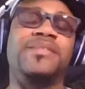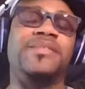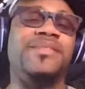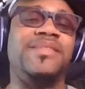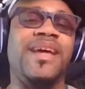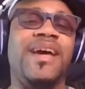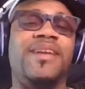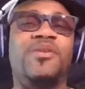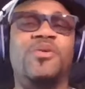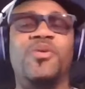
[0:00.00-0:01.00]
is
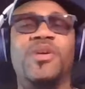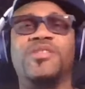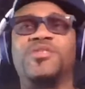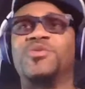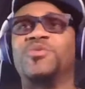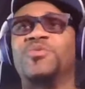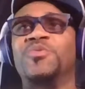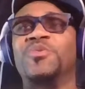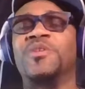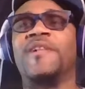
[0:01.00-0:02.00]
not going
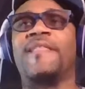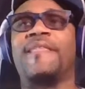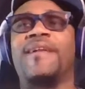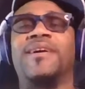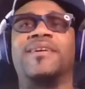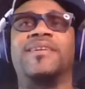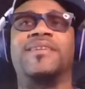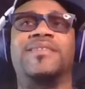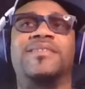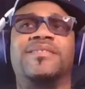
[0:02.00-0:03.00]
to
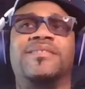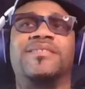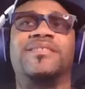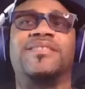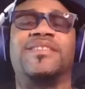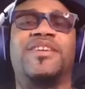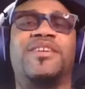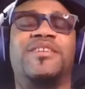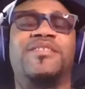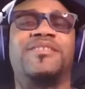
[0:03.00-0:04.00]
uh
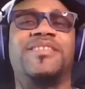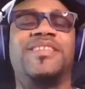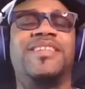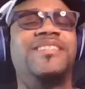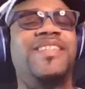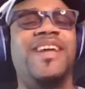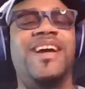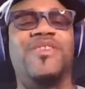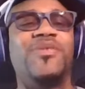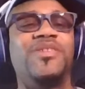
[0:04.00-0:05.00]
he's
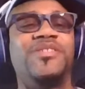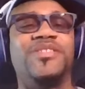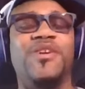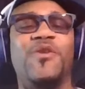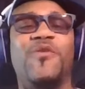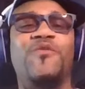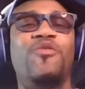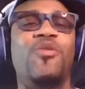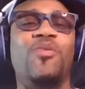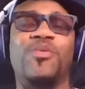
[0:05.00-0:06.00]
not going to go
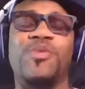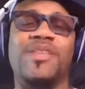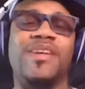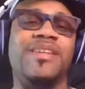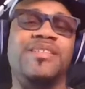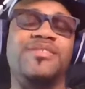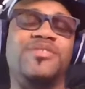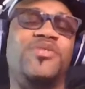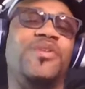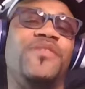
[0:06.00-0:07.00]
forward with any
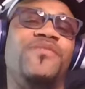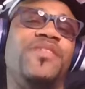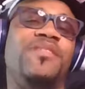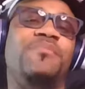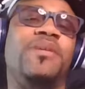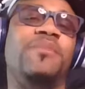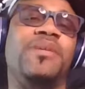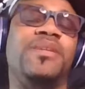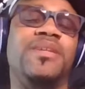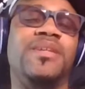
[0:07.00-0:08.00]
25th
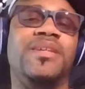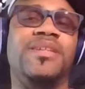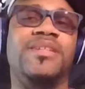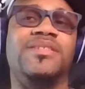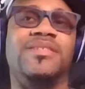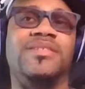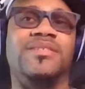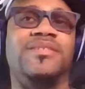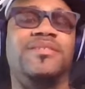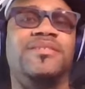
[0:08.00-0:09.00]
Amendment
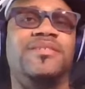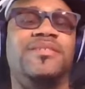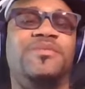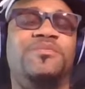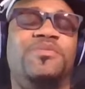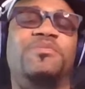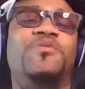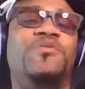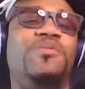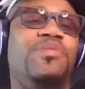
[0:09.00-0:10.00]
to
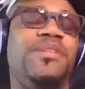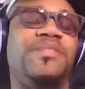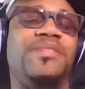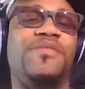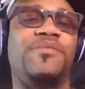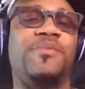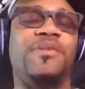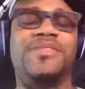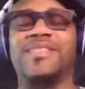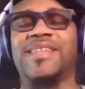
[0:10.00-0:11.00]
remove the president from.
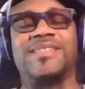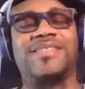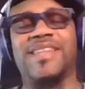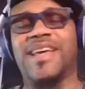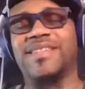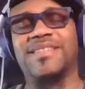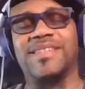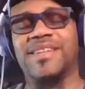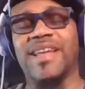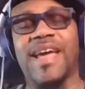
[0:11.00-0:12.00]
That's not
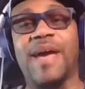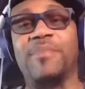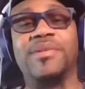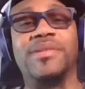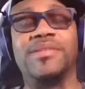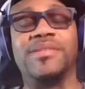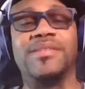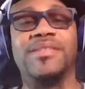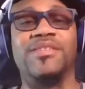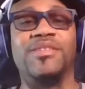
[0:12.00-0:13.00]
gonna happen,
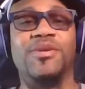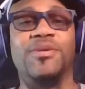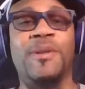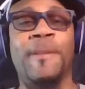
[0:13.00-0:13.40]
you know.